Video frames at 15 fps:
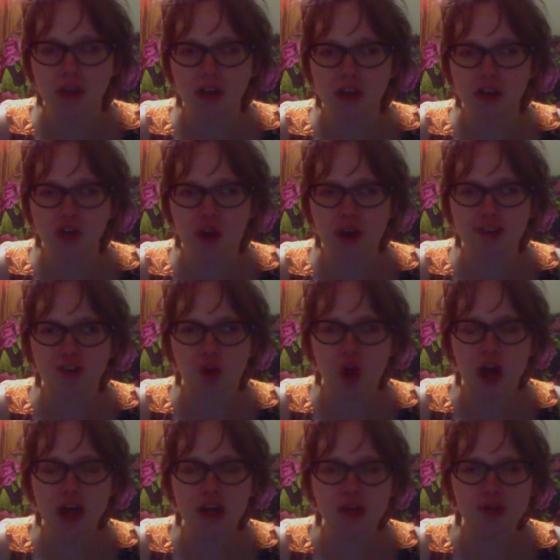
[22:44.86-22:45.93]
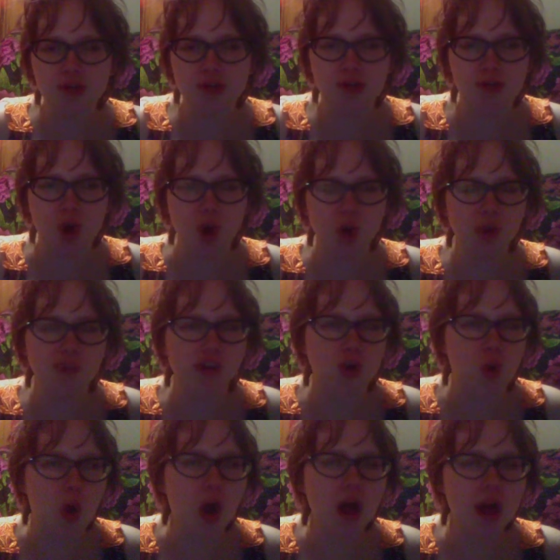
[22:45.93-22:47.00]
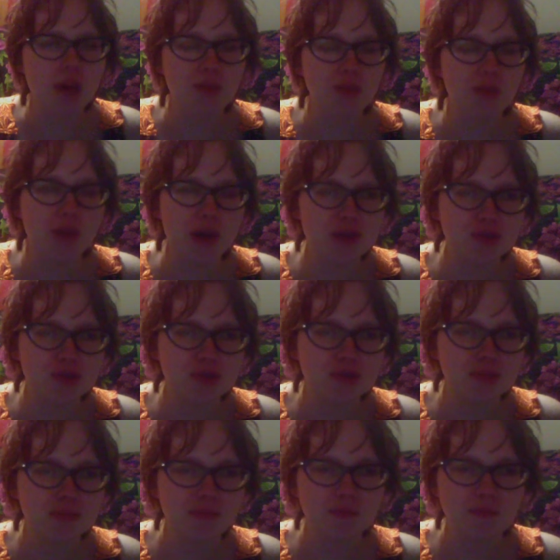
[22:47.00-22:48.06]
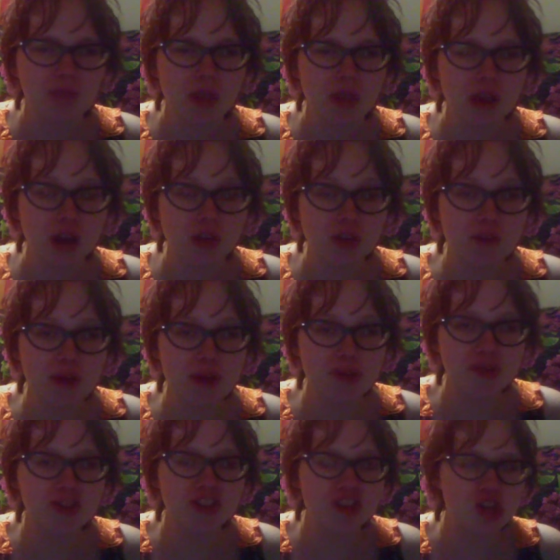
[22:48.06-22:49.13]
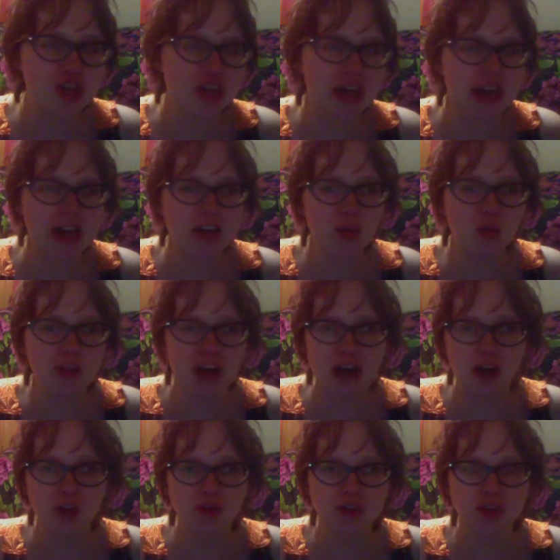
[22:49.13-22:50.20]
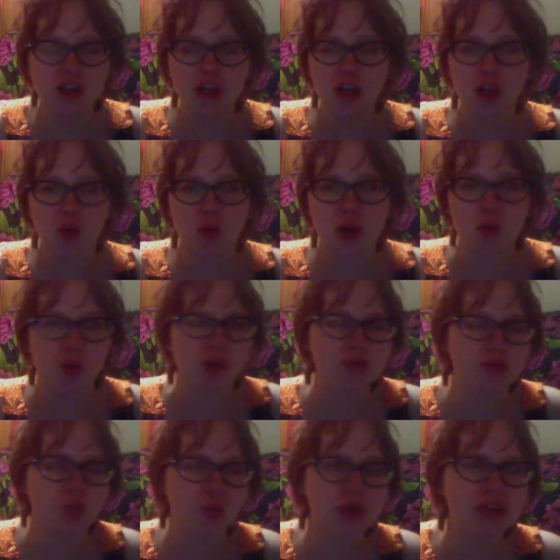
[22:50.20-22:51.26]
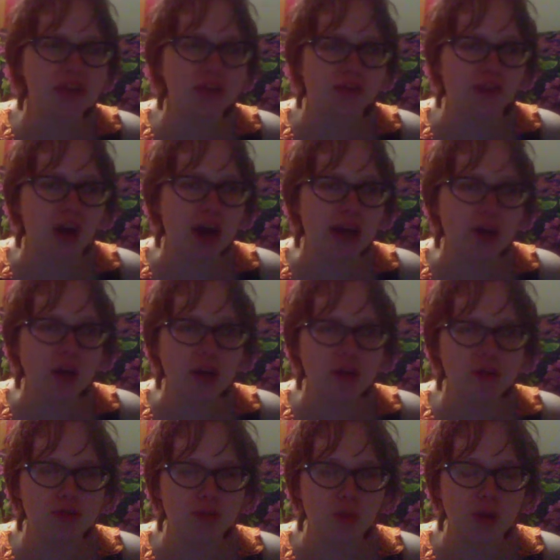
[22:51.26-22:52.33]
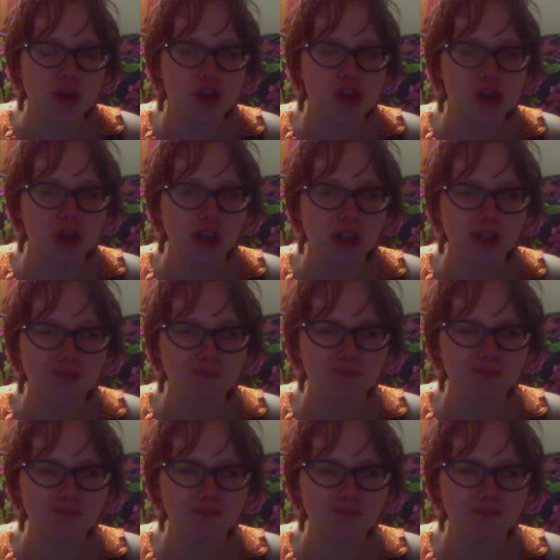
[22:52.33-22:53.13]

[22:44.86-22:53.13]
tr tries to solve a crime the best the best that she can without re resorting to violence, which uh,